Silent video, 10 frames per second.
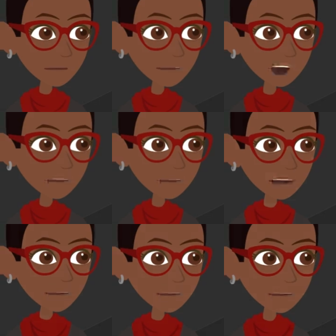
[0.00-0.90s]

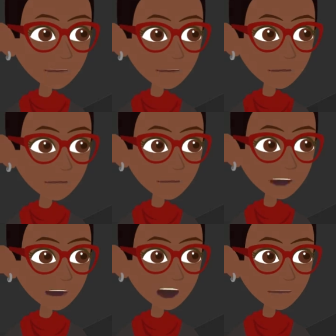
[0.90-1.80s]
Exactly. The
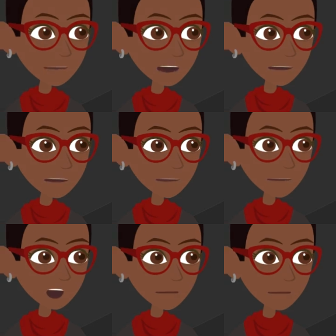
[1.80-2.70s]
whole point of
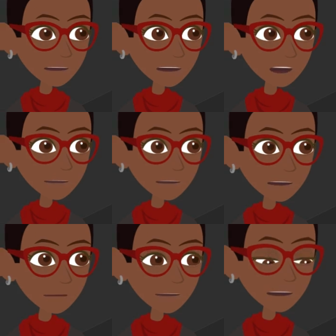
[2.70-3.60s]
those ELP
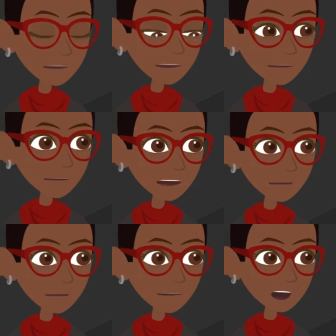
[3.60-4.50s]
standards is
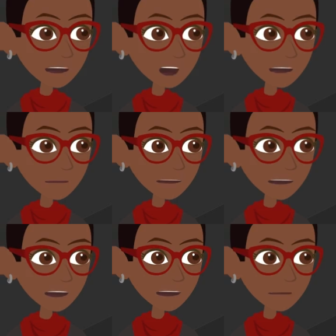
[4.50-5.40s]
to provide a
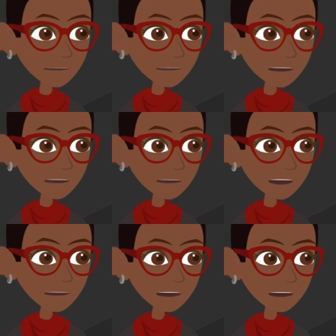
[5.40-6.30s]
framework for
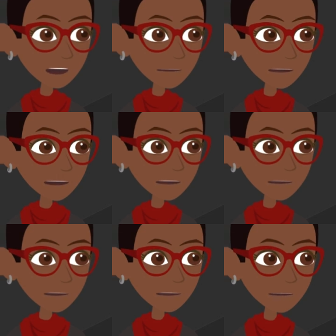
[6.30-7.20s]
helping language
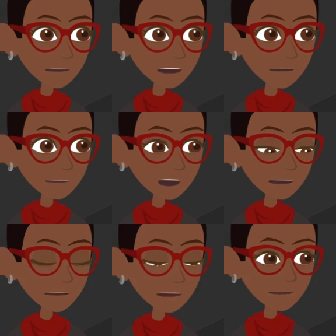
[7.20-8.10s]
learners effectively
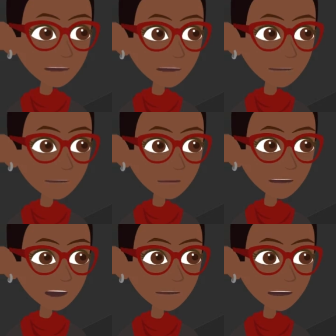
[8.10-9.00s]
access what
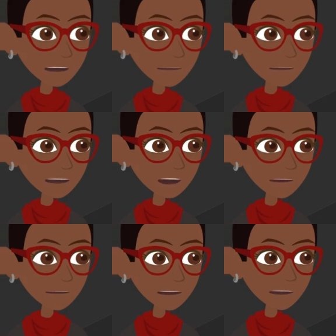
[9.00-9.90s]
they're being taught
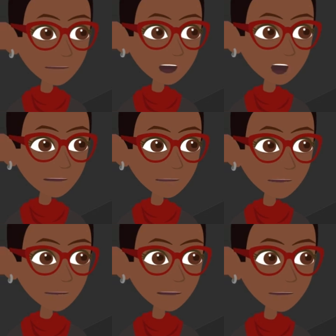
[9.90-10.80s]
across all the
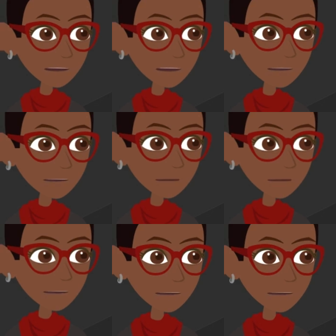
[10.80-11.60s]
content areas.